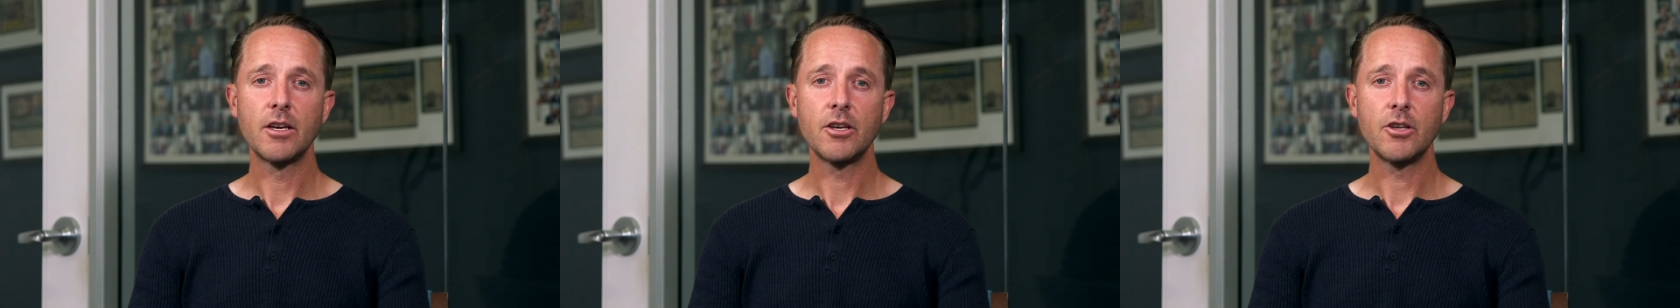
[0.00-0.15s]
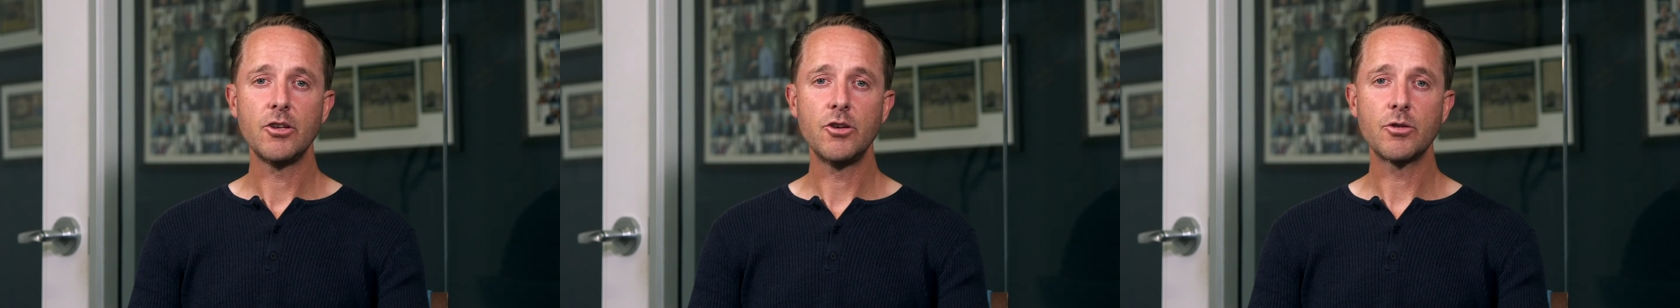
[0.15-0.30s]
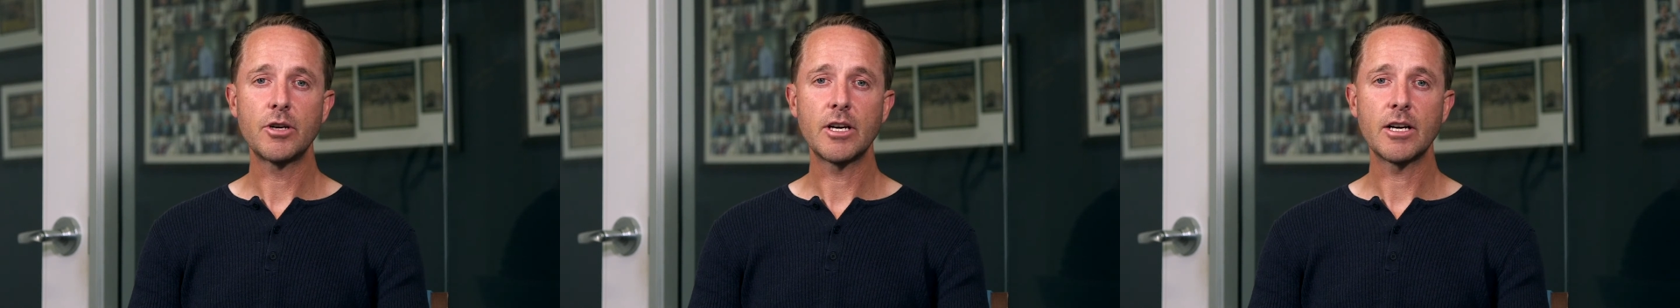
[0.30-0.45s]

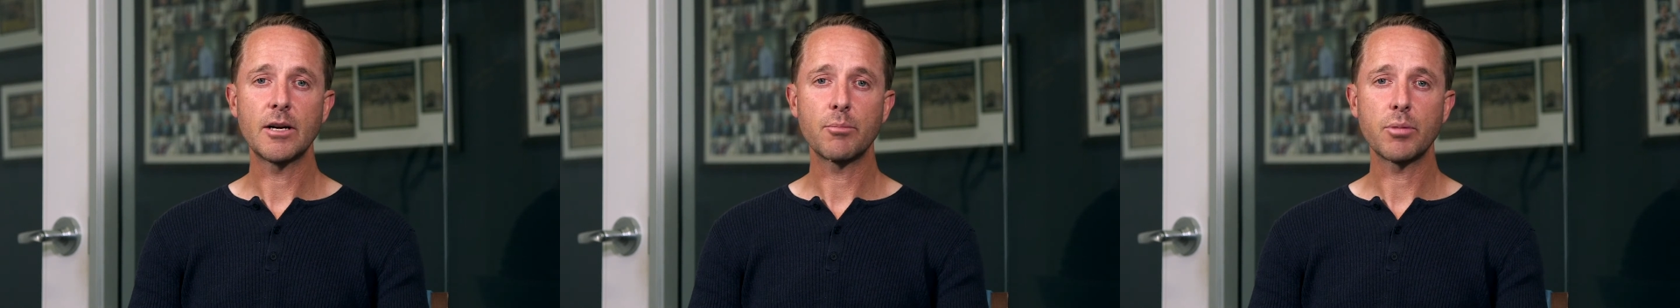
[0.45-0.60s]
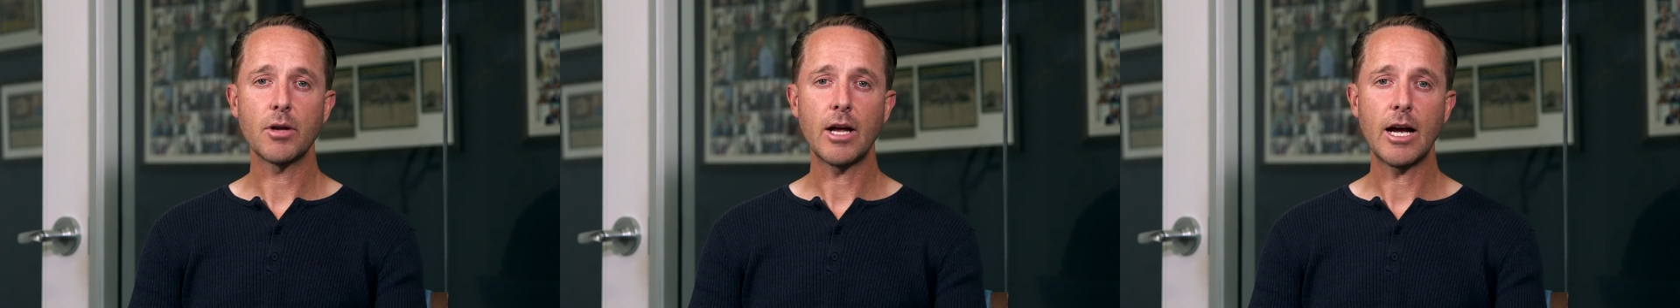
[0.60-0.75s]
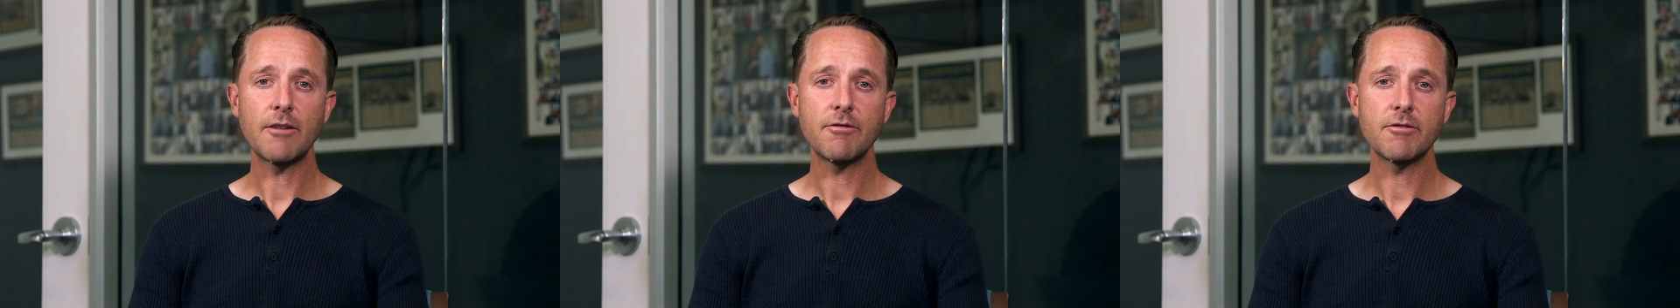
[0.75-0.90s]
you can
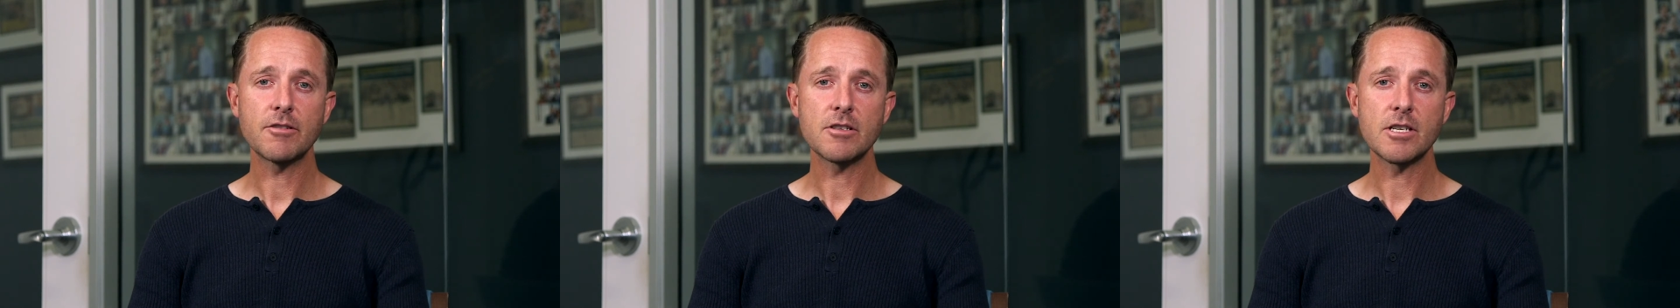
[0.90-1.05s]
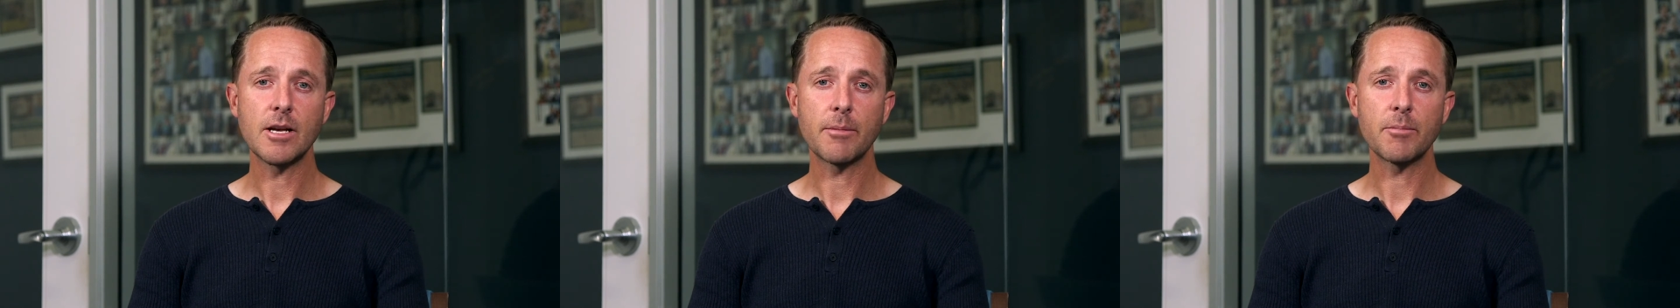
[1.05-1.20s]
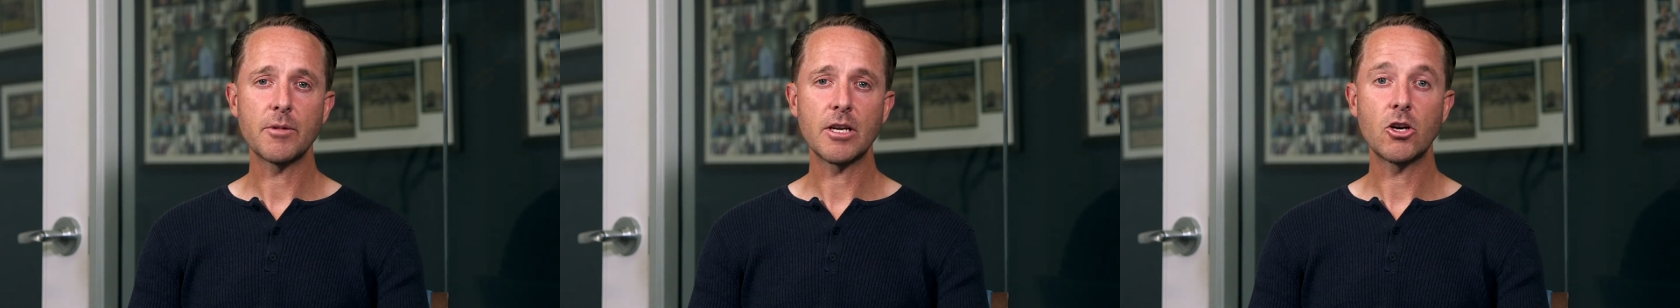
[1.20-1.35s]
apply for
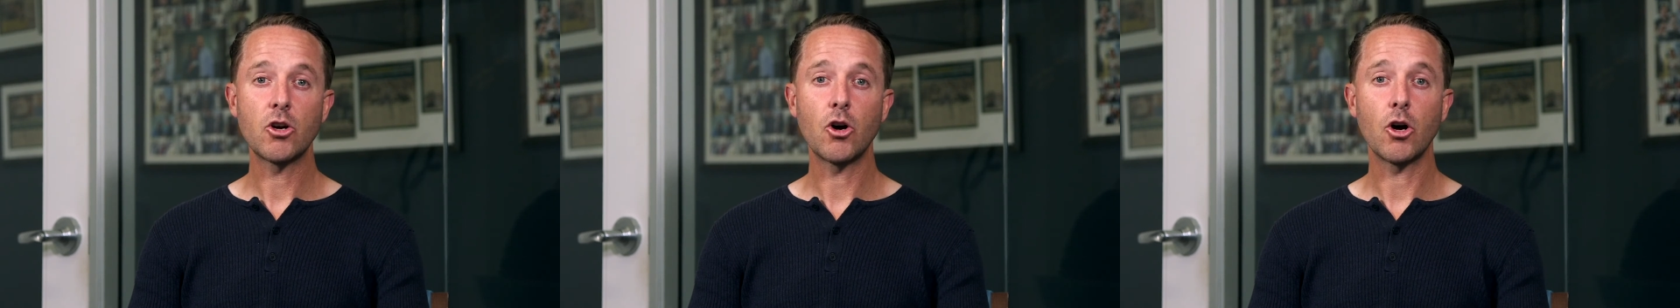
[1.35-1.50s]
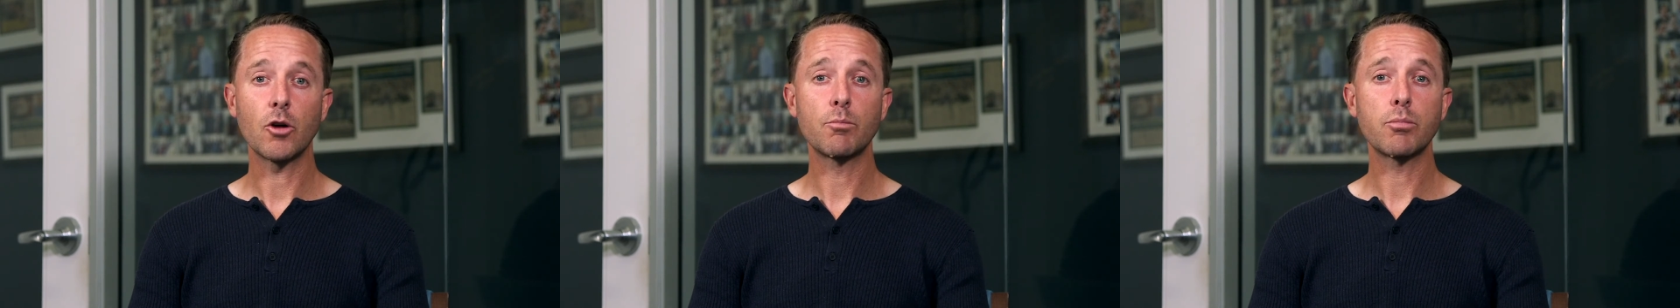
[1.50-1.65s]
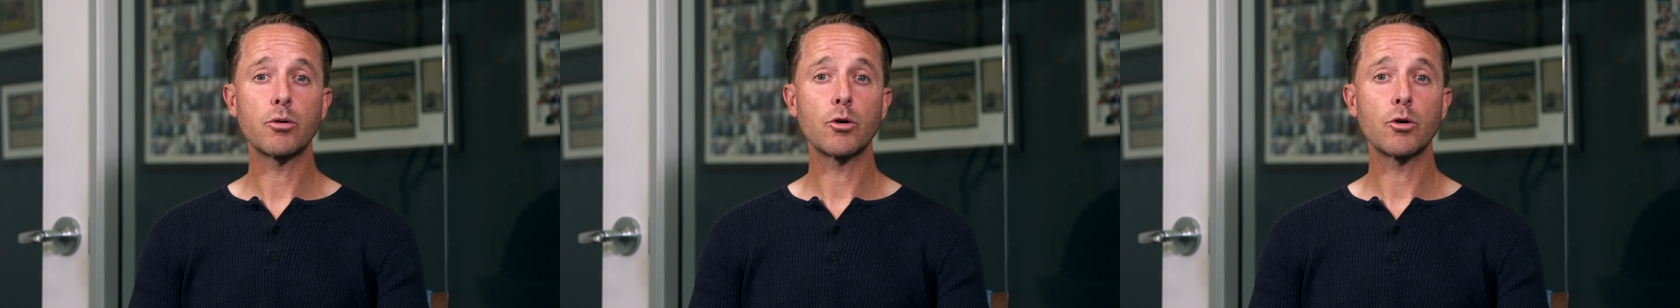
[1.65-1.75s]
something called